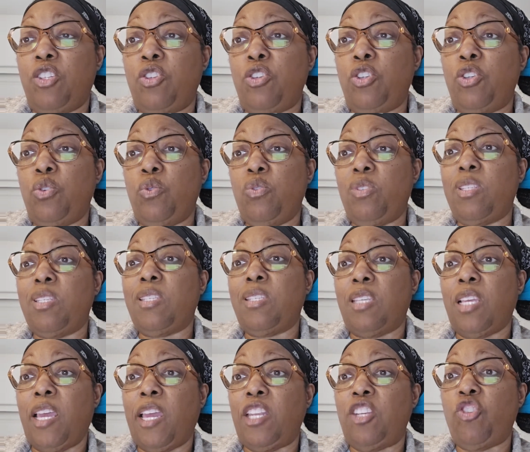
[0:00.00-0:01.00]
to use the
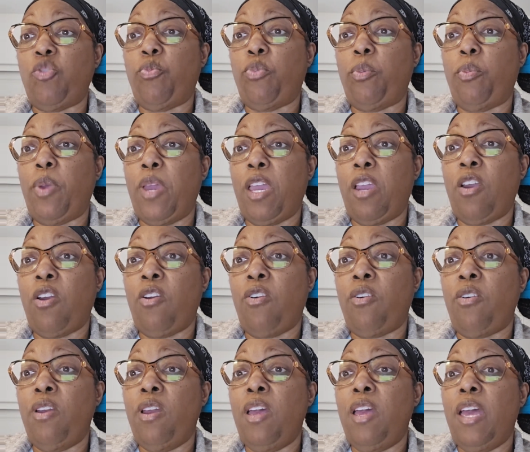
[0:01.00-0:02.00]
sun to
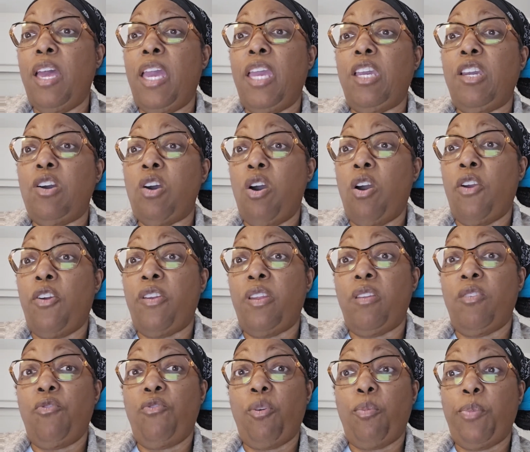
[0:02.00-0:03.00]
prepare a
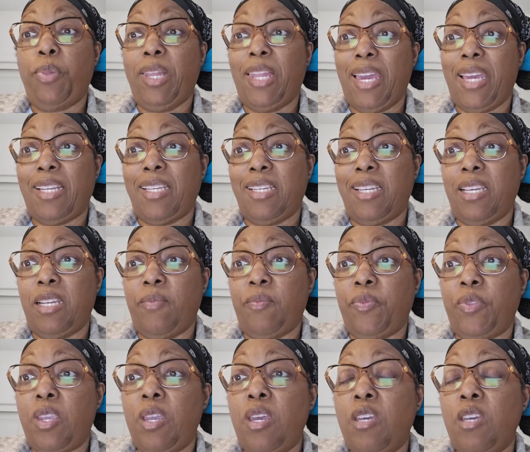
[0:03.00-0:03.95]
garden for planting.